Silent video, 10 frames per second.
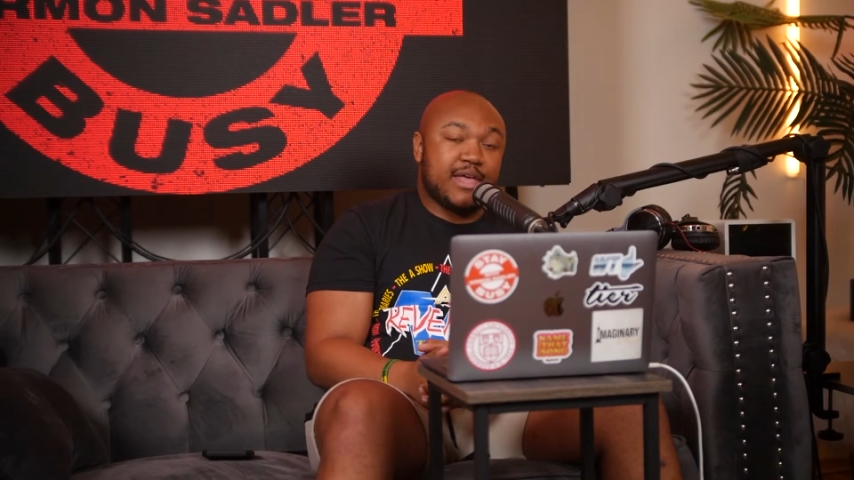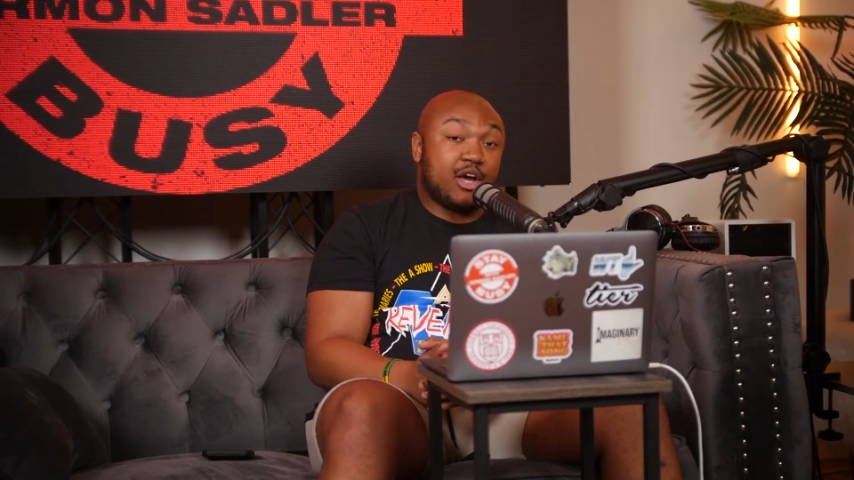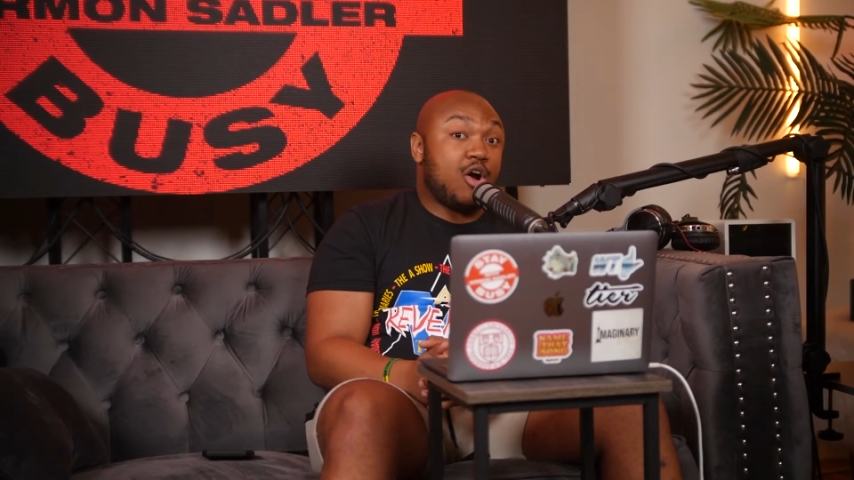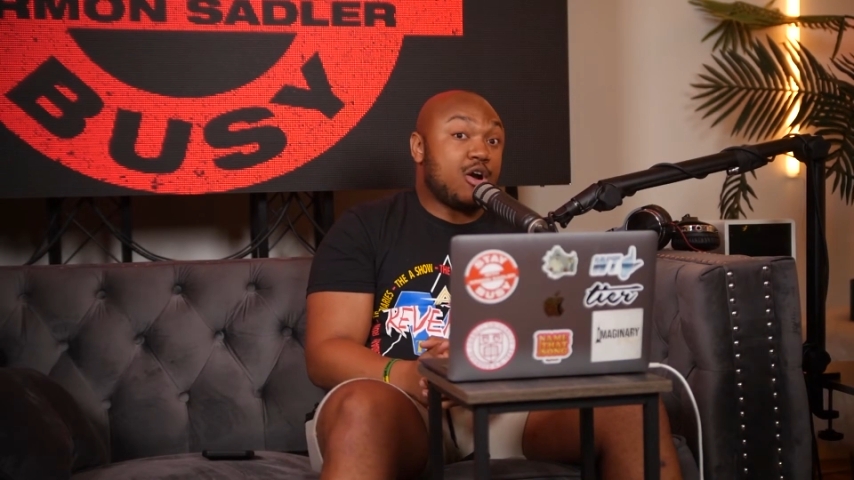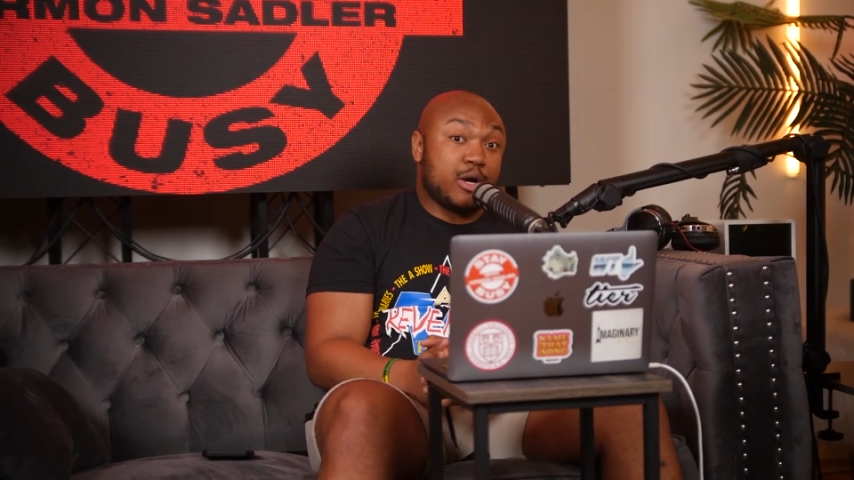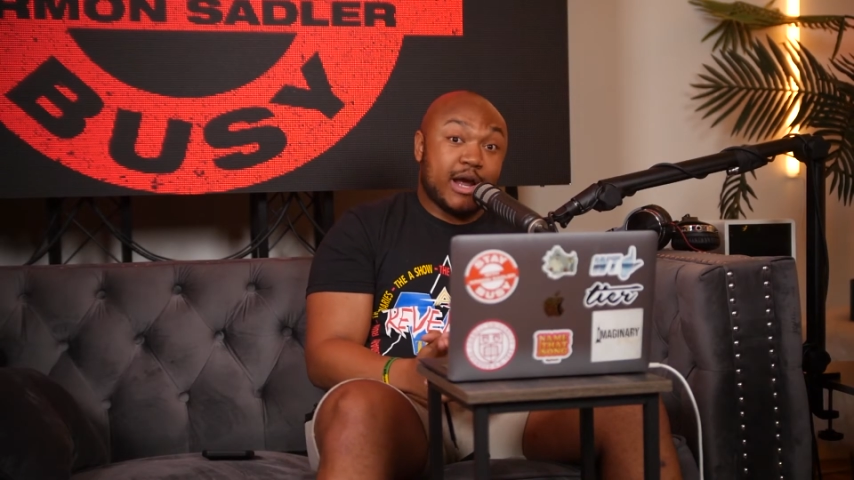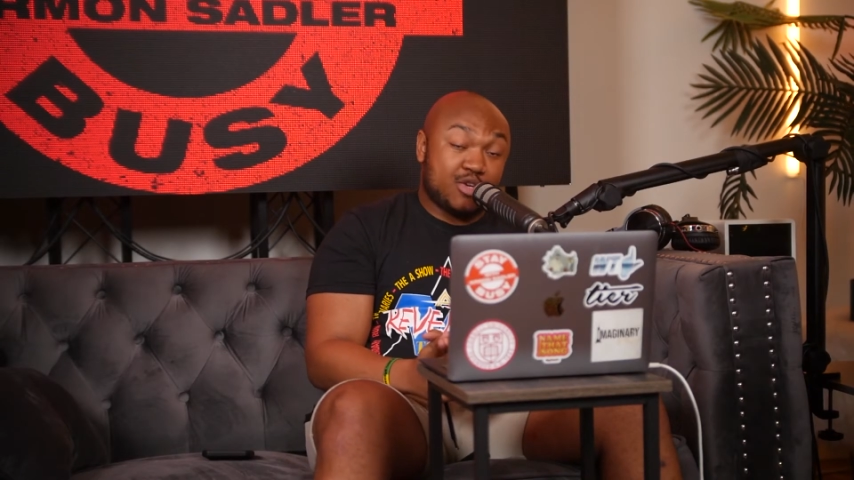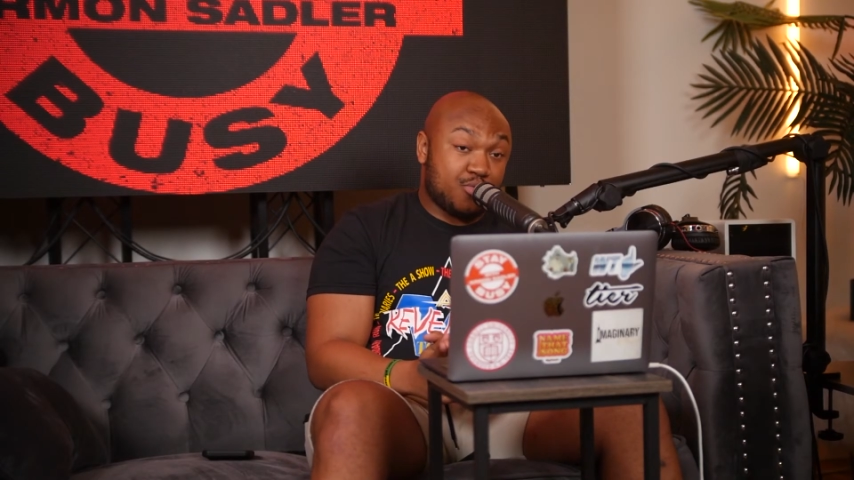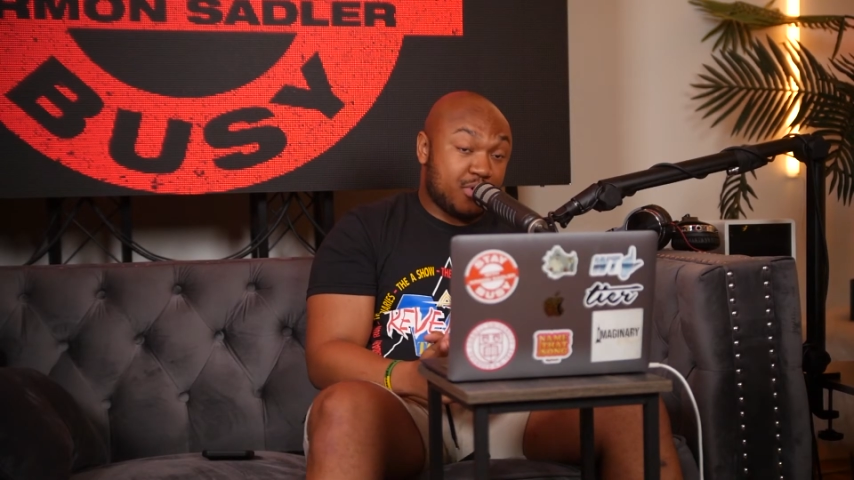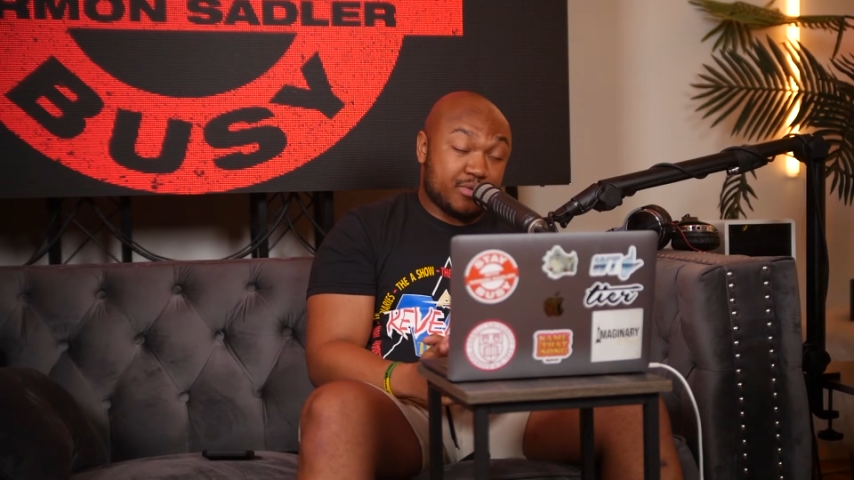That car
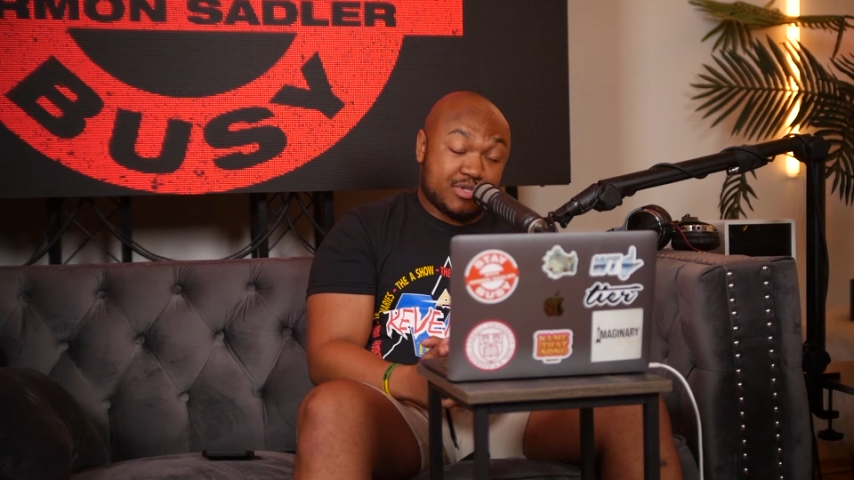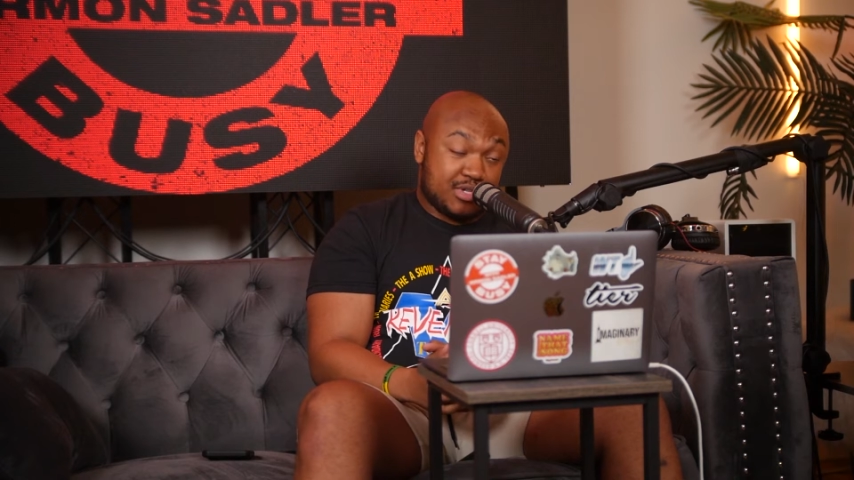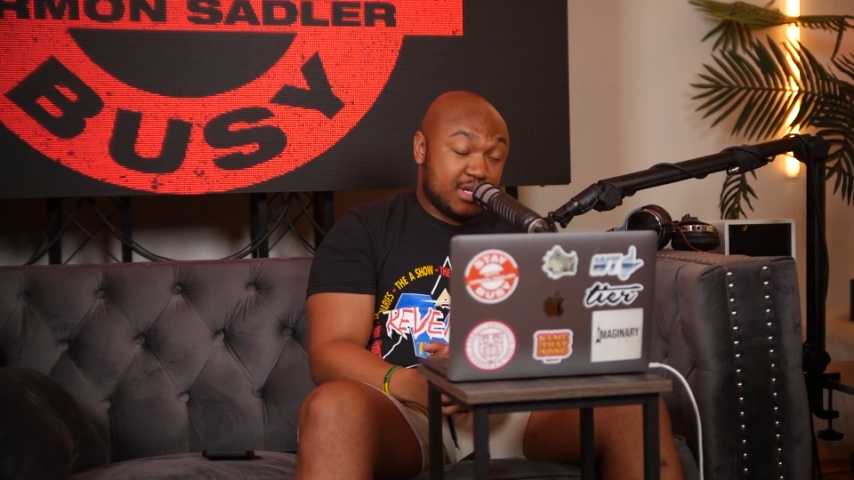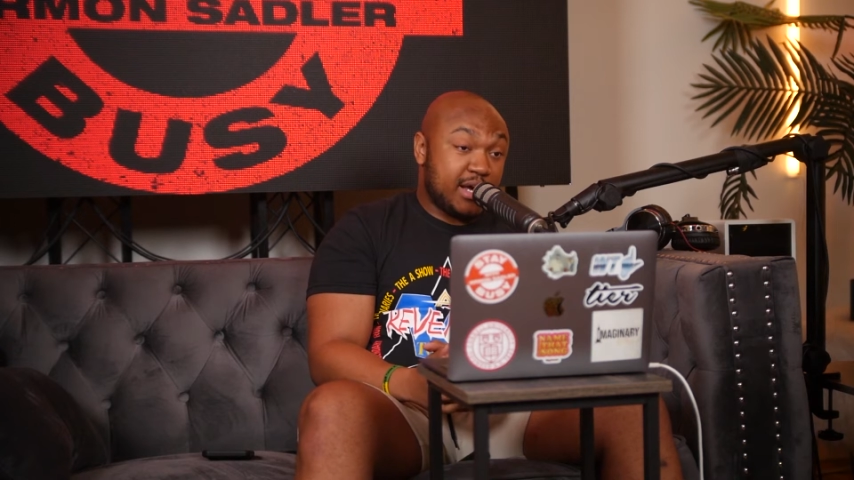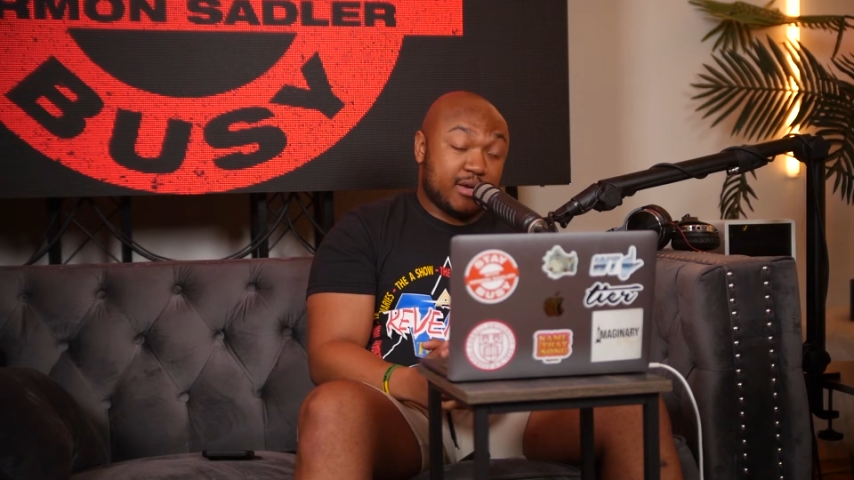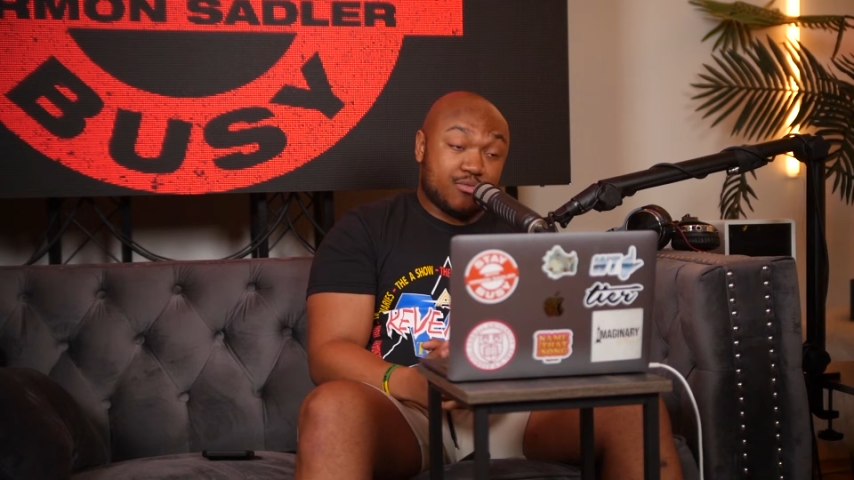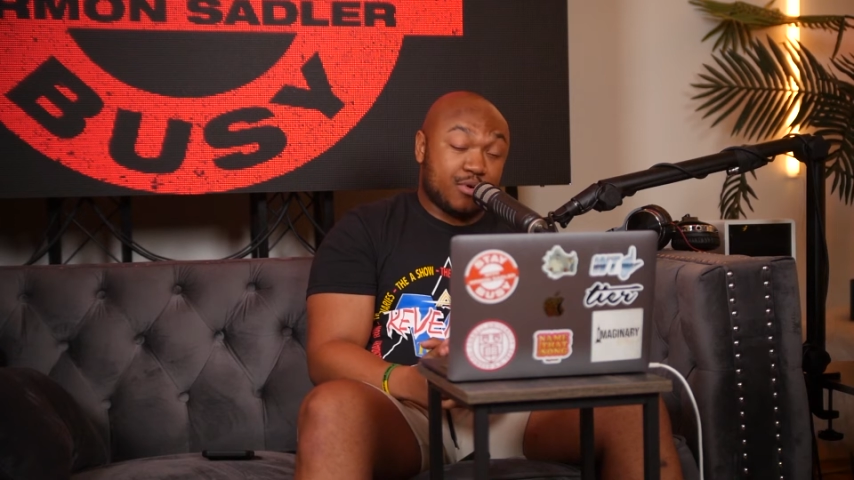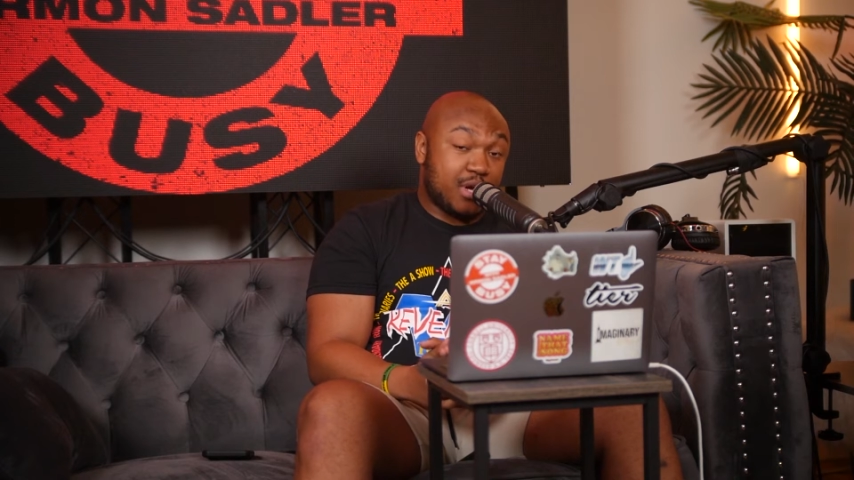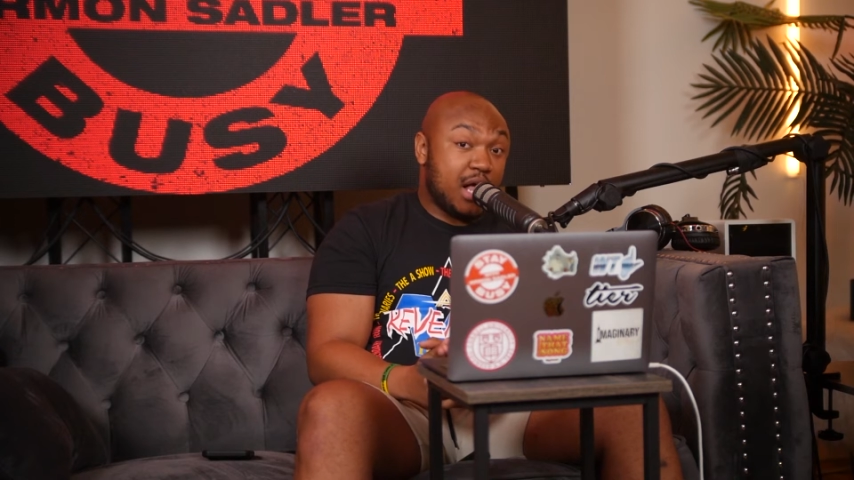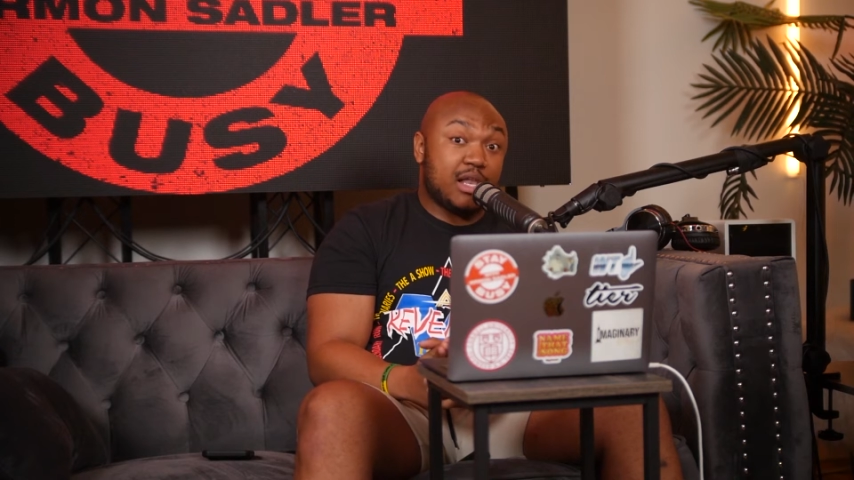crash one was just like
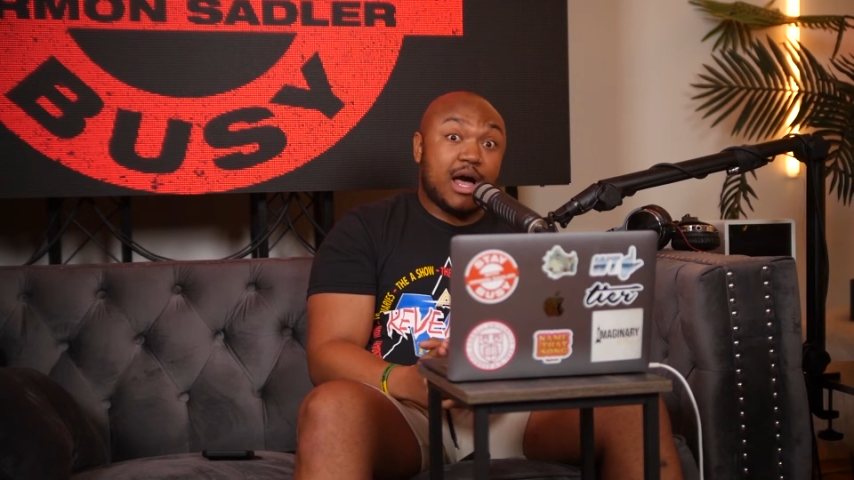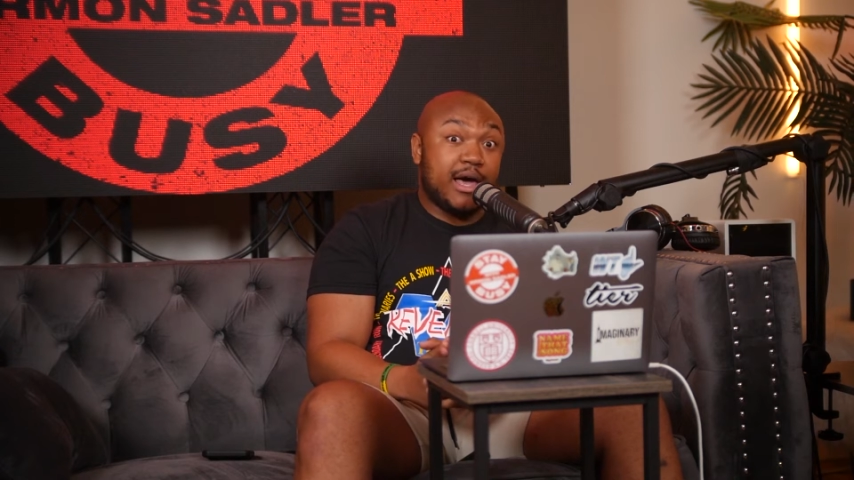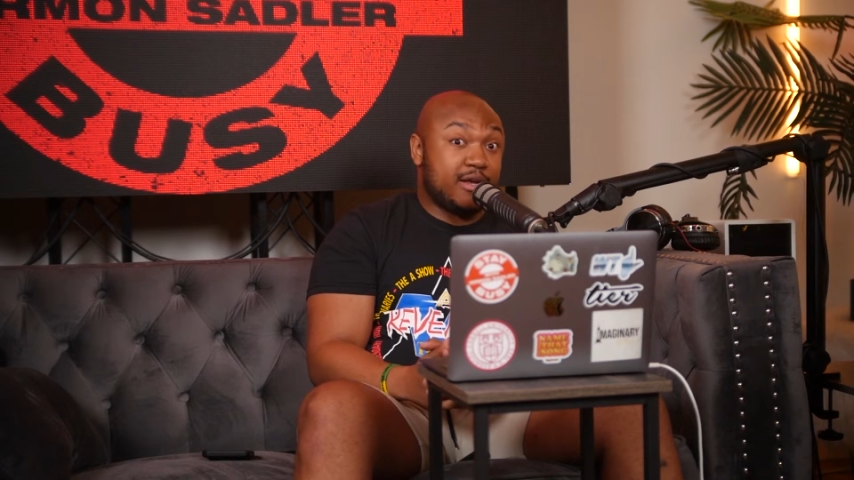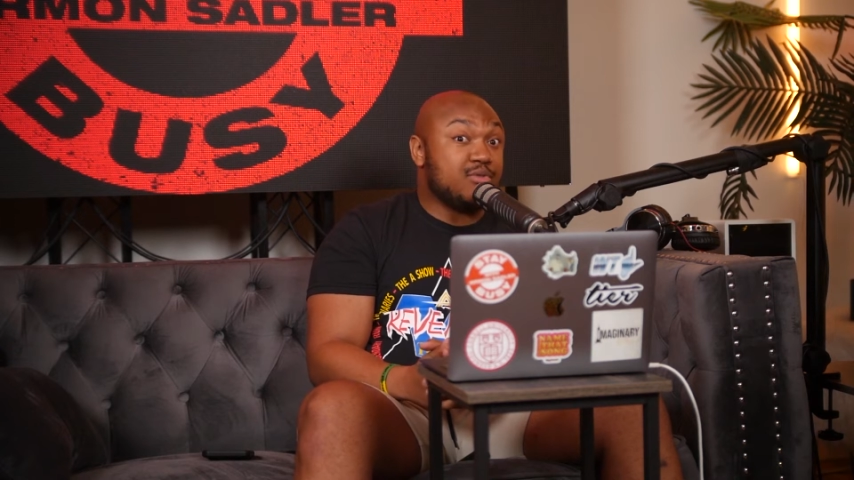a lot.